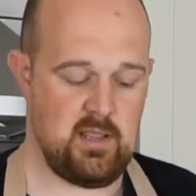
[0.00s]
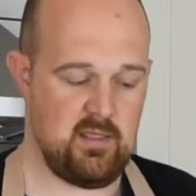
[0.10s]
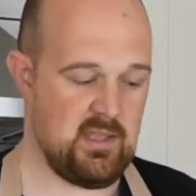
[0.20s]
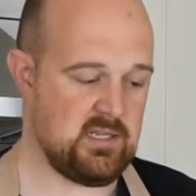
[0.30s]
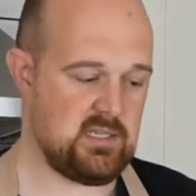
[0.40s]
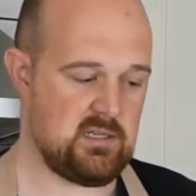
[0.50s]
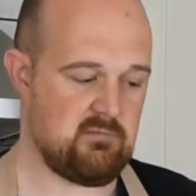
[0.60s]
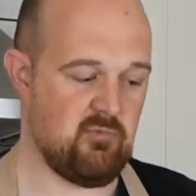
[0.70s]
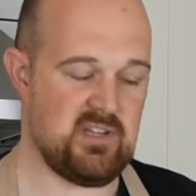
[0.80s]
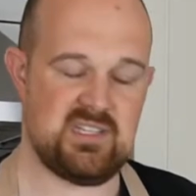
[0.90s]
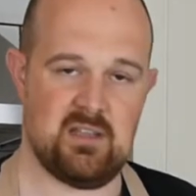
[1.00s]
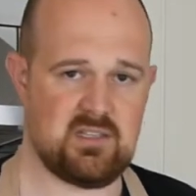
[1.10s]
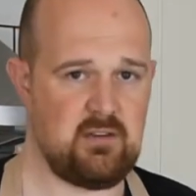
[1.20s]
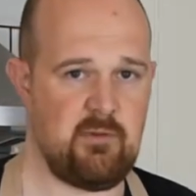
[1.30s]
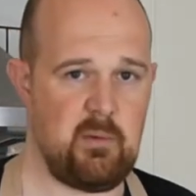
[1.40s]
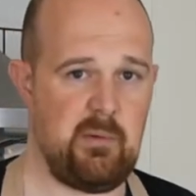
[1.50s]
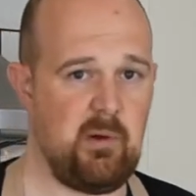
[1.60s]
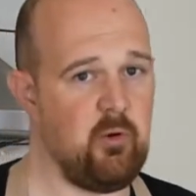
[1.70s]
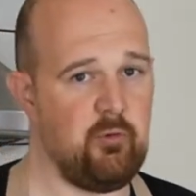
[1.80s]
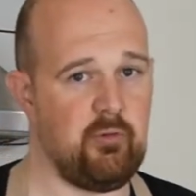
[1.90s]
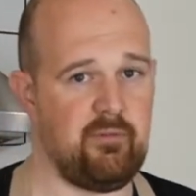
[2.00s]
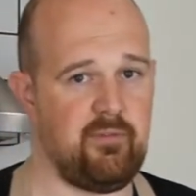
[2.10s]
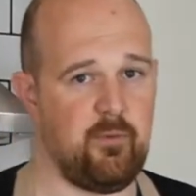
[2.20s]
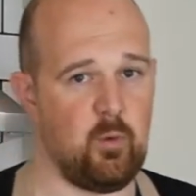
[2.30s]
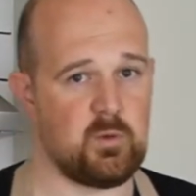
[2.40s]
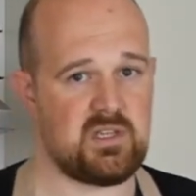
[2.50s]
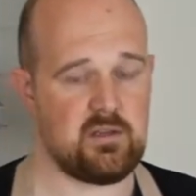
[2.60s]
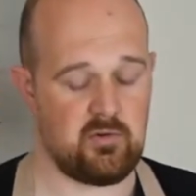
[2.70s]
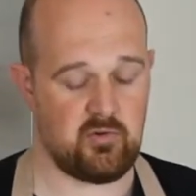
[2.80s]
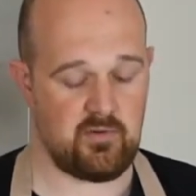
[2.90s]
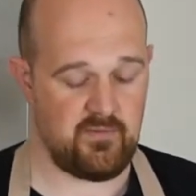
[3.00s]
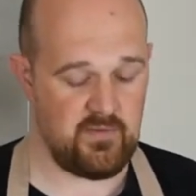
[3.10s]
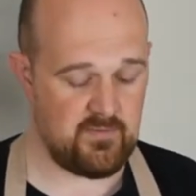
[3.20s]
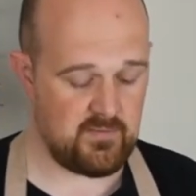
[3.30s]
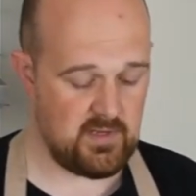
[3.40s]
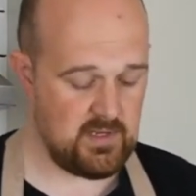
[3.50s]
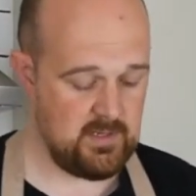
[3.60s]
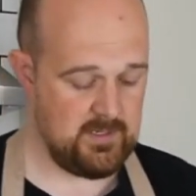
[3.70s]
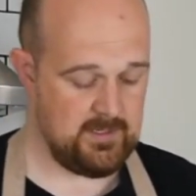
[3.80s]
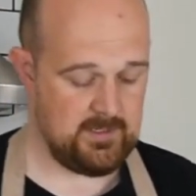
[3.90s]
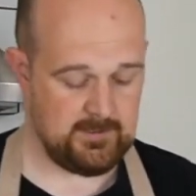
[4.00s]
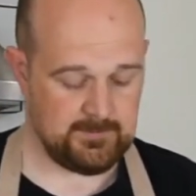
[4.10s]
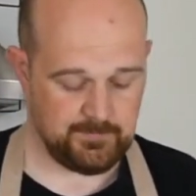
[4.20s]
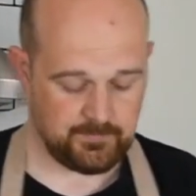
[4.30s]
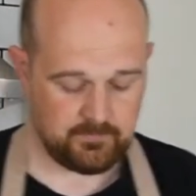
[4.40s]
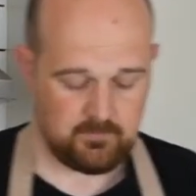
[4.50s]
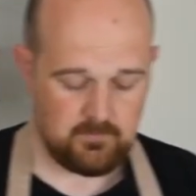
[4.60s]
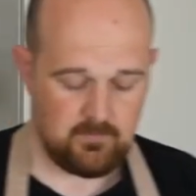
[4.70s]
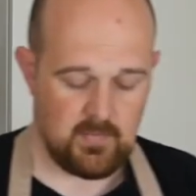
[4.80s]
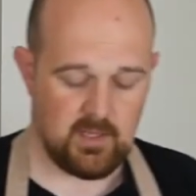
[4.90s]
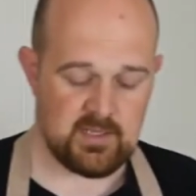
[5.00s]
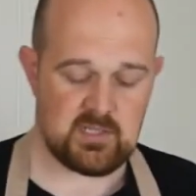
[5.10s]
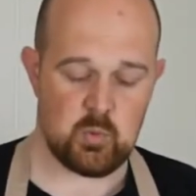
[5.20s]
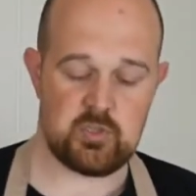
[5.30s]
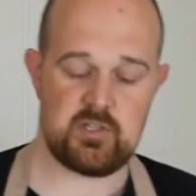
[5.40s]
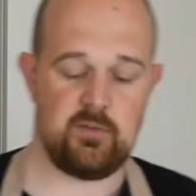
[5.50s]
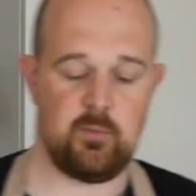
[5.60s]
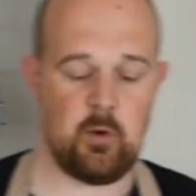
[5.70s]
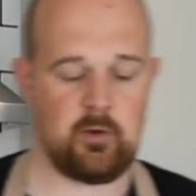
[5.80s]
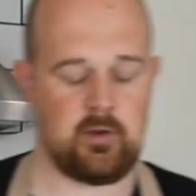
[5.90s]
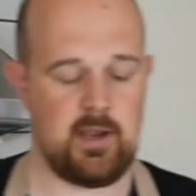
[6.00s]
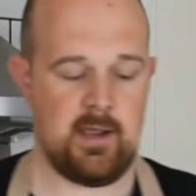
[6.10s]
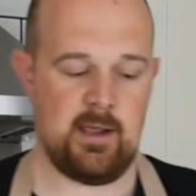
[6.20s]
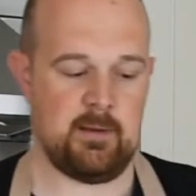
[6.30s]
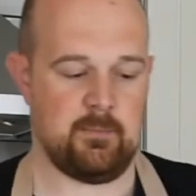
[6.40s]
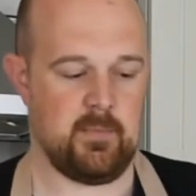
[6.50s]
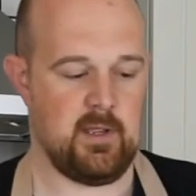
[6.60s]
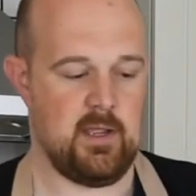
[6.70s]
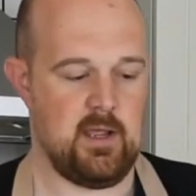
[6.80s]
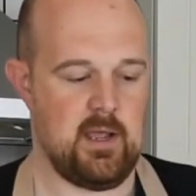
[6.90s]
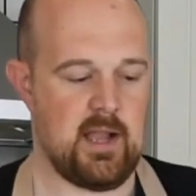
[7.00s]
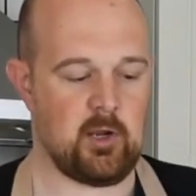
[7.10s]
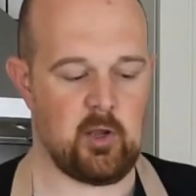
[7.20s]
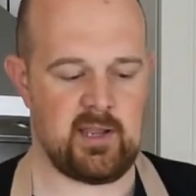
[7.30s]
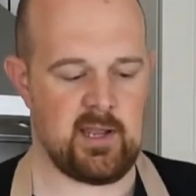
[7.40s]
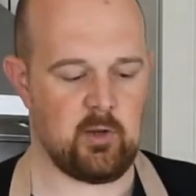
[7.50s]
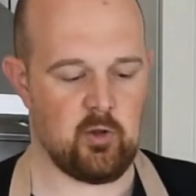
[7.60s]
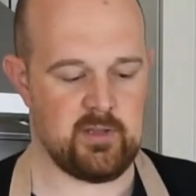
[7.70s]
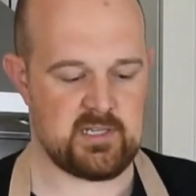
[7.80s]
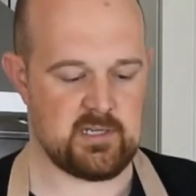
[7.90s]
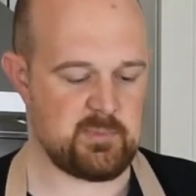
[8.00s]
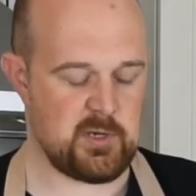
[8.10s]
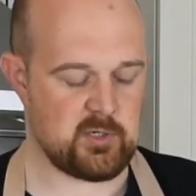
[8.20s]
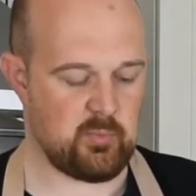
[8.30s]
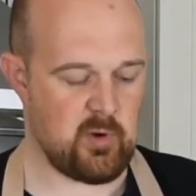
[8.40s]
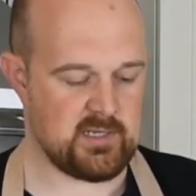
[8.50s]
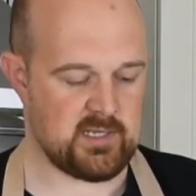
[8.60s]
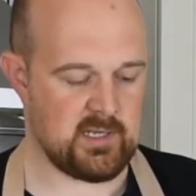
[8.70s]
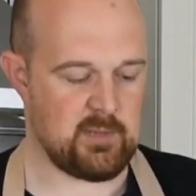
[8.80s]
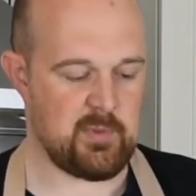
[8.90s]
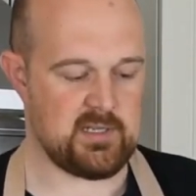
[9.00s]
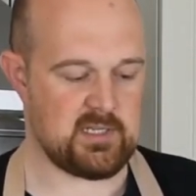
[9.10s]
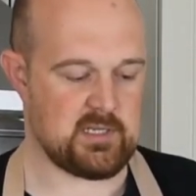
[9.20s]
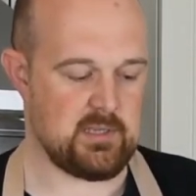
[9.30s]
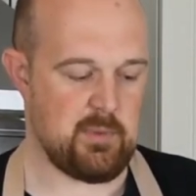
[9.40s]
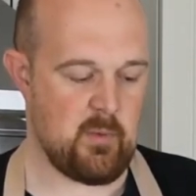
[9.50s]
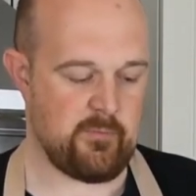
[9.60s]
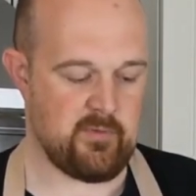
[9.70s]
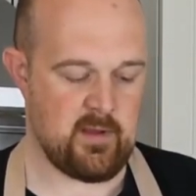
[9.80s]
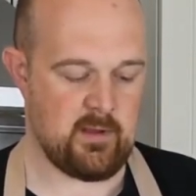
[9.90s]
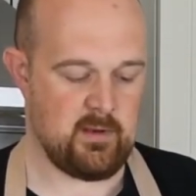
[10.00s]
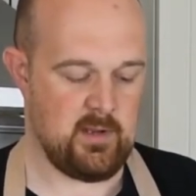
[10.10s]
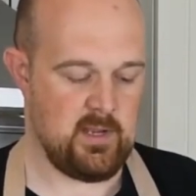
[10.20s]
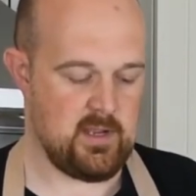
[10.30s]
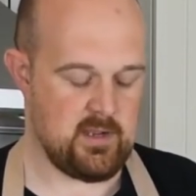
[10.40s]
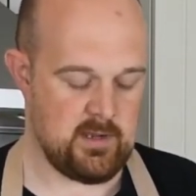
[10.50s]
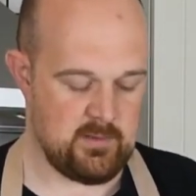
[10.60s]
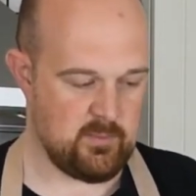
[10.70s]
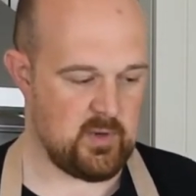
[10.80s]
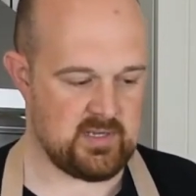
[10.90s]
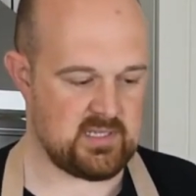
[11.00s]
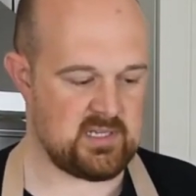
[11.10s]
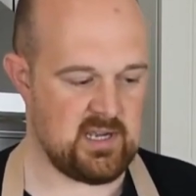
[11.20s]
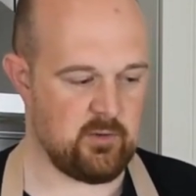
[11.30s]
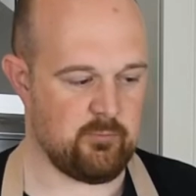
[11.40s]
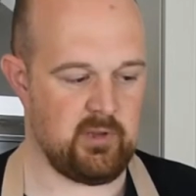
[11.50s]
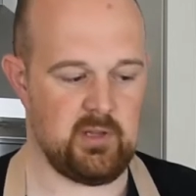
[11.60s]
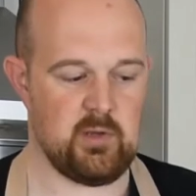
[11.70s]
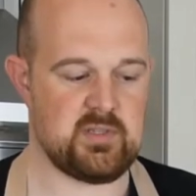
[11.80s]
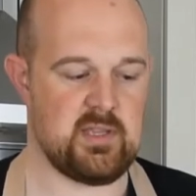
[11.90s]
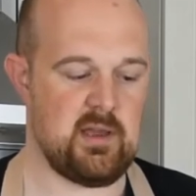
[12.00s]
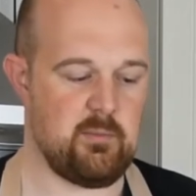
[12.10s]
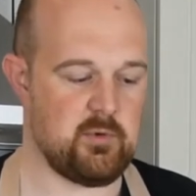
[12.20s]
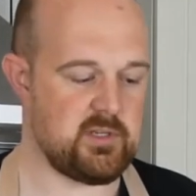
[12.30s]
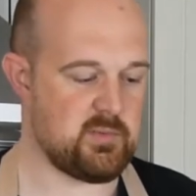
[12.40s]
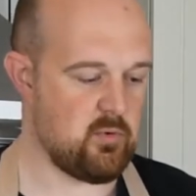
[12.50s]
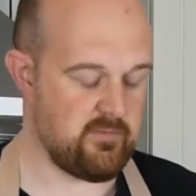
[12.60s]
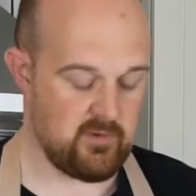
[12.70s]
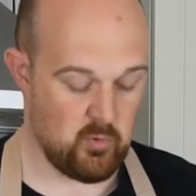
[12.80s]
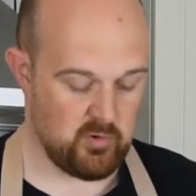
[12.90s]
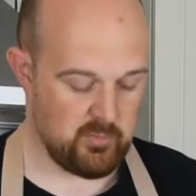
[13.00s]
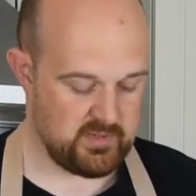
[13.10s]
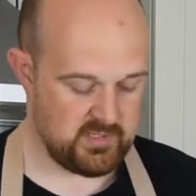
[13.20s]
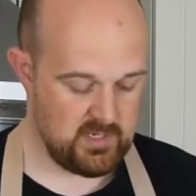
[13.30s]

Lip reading: This retails at around about 140-150. This Wusthof one, I kind of got this at a special price. I think I paid £60 for that, but as I said, I don't really use it that much. It's more of an ornament.